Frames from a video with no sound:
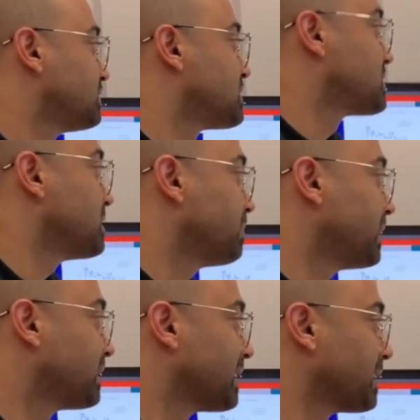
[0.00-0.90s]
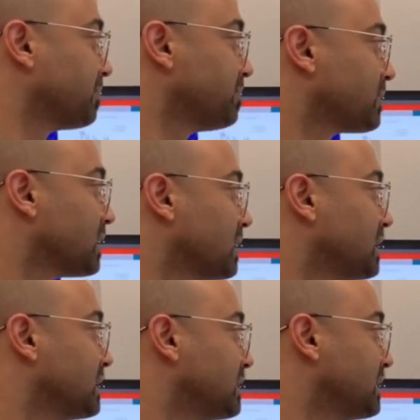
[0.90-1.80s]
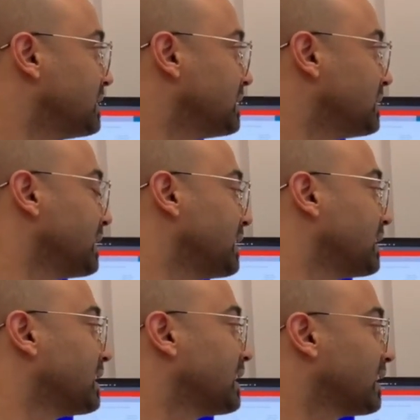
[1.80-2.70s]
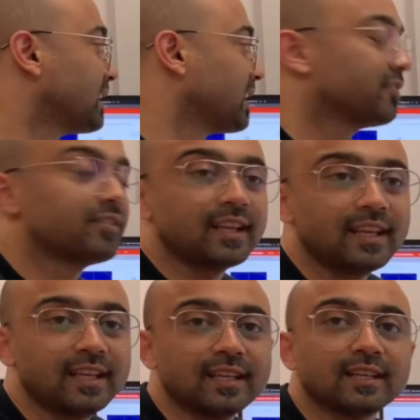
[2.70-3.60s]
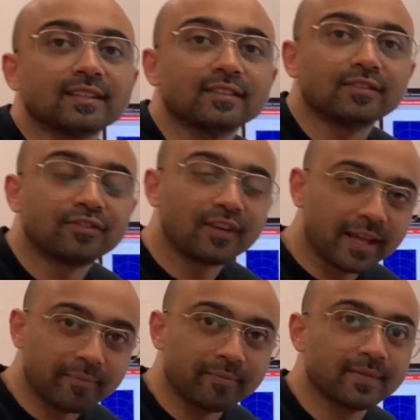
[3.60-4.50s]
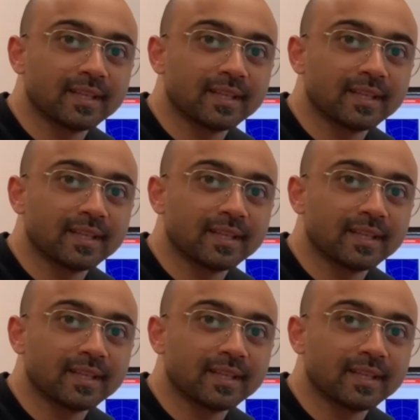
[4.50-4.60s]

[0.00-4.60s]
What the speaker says: chirping time in every frame